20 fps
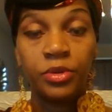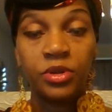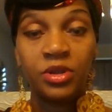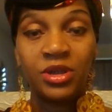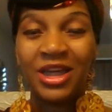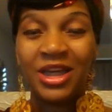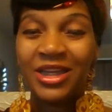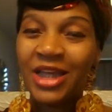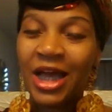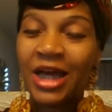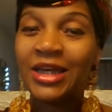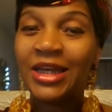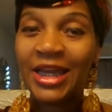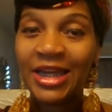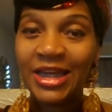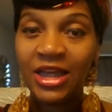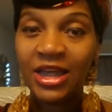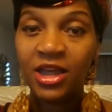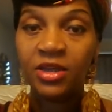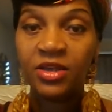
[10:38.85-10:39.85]
the young
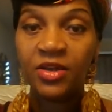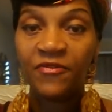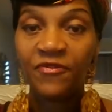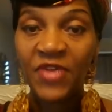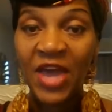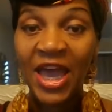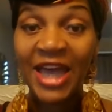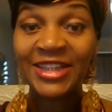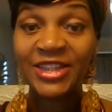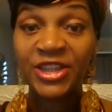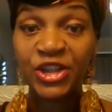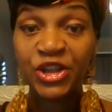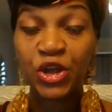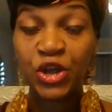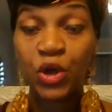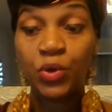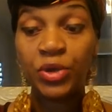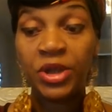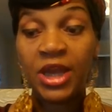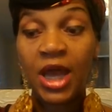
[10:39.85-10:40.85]
lady fashion
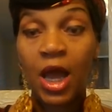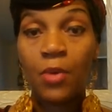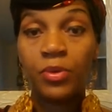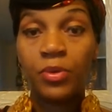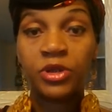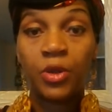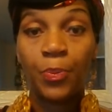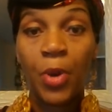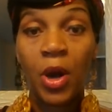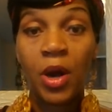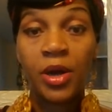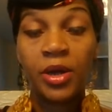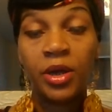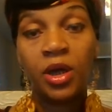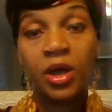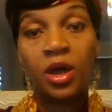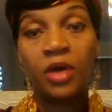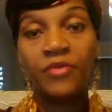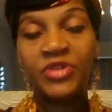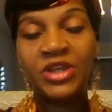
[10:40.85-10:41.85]
show that I was a part
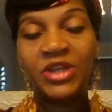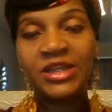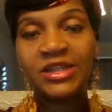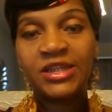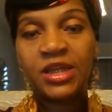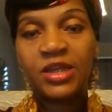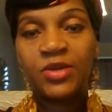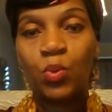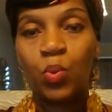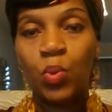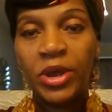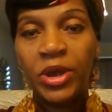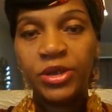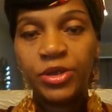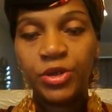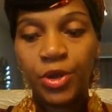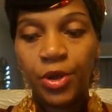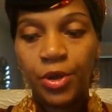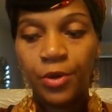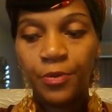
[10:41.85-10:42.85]
of this
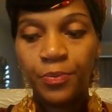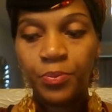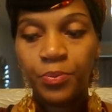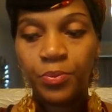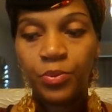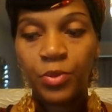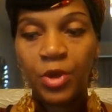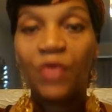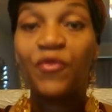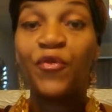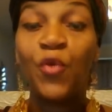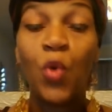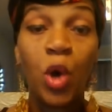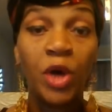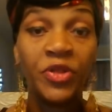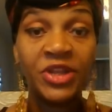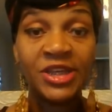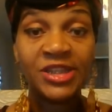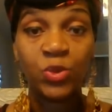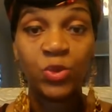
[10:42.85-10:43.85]
winter.
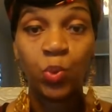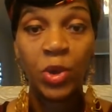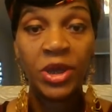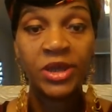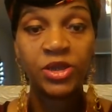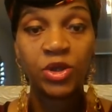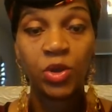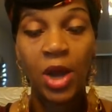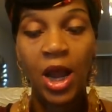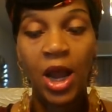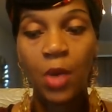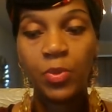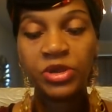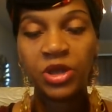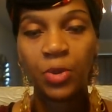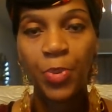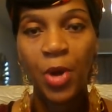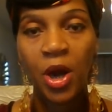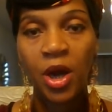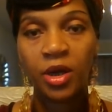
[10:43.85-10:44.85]
For this winter, I was
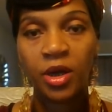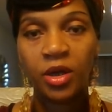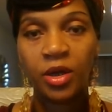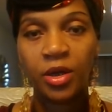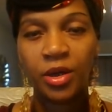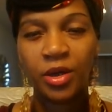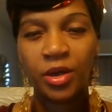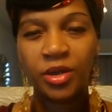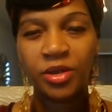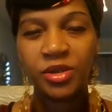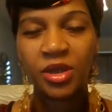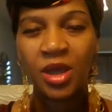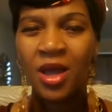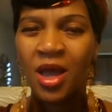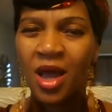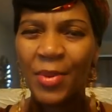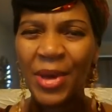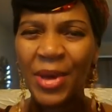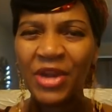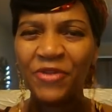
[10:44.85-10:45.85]
a part of hers
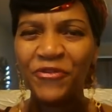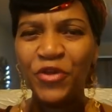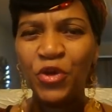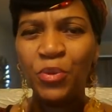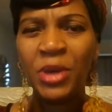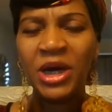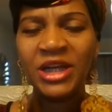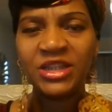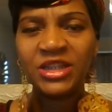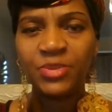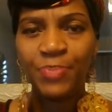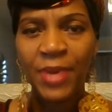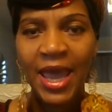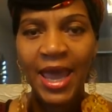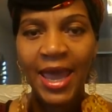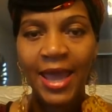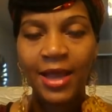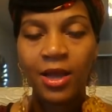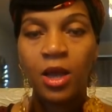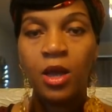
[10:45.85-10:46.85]
about a few months
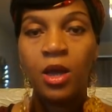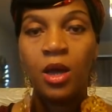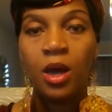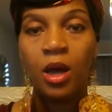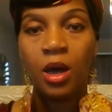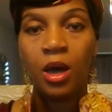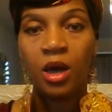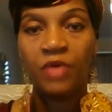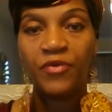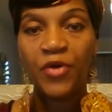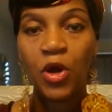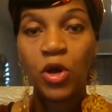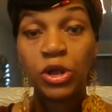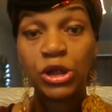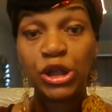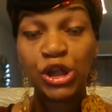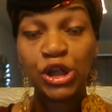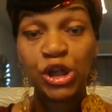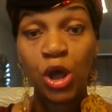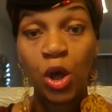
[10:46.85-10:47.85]
back of her
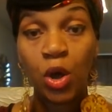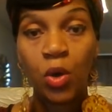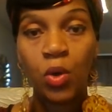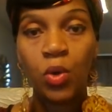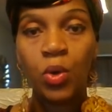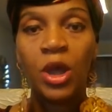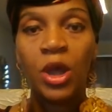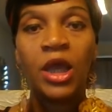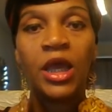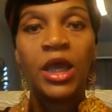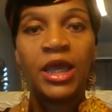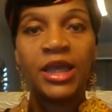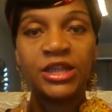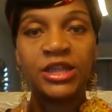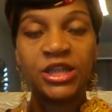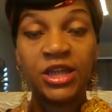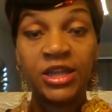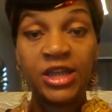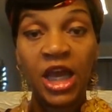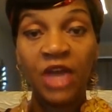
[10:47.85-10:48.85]
show, and
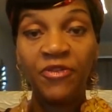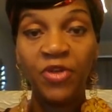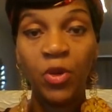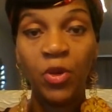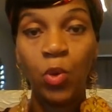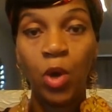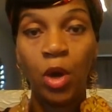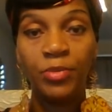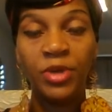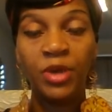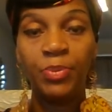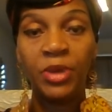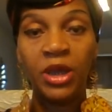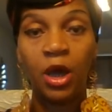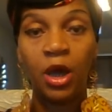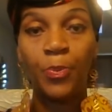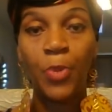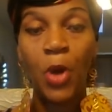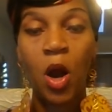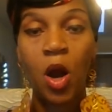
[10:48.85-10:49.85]
she definitely want me to be
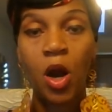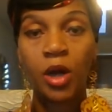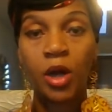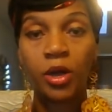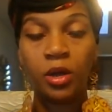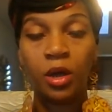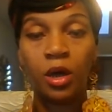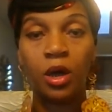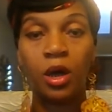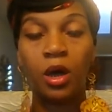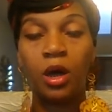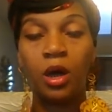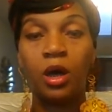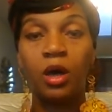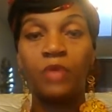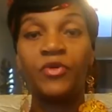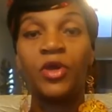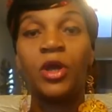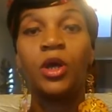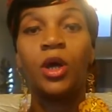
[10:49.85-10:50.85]
a part of